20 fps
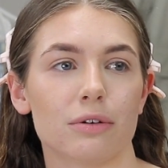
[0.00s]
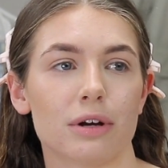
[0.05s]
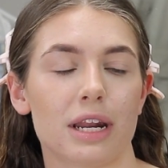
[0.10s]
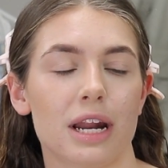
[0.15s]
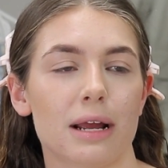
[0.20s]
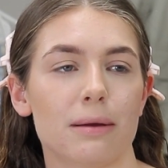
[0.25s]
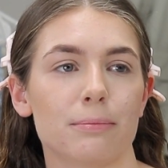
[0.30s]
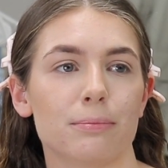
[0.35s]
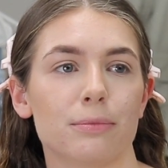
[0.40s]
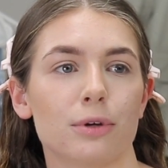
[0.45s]
And
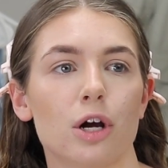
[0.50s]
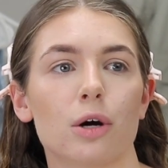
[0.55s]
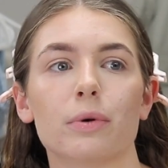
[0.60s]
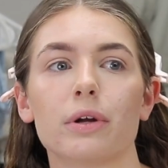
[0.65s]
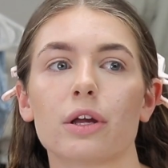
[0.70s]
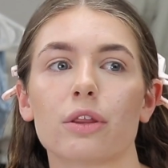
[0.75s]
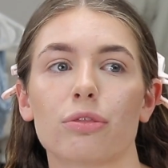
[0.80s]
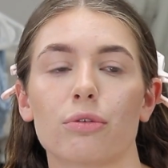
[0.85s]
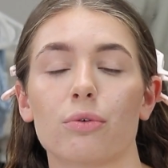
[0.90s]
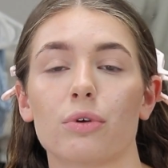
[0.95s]
I'm
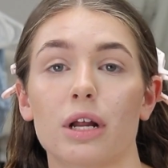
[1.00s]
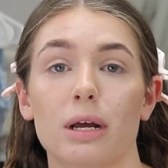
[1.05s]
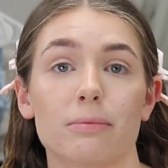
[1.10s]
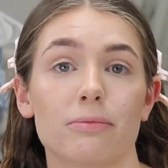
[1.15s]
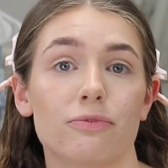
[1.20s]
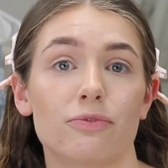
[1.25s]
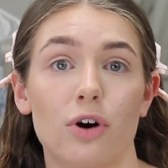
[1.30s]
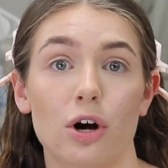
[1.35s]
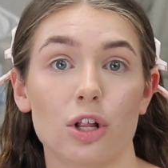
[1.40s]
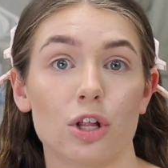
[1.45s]
going through and I'm
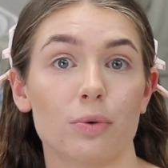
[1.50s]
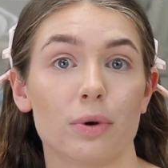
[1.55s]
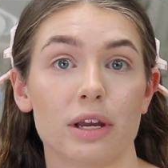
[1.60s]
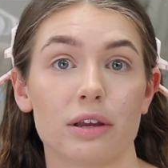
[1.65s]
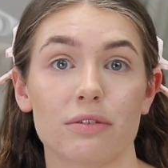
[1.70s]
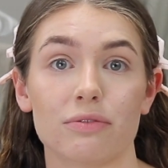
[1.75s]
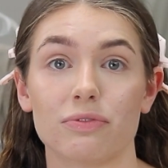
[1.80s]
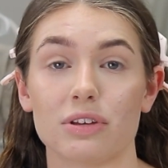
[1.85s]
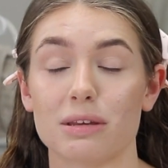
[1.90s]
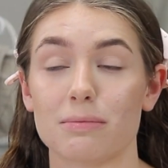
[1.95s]

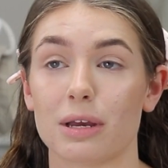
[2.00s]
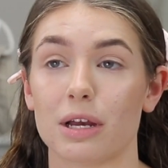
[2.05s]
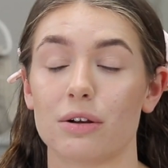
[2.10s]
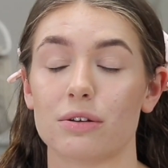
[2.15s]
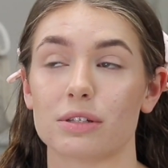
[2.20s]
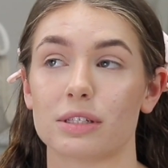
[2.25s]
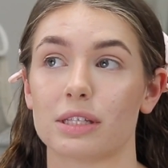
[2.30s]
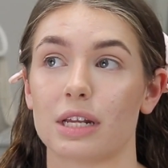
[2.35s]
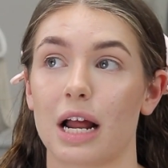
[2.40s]
following females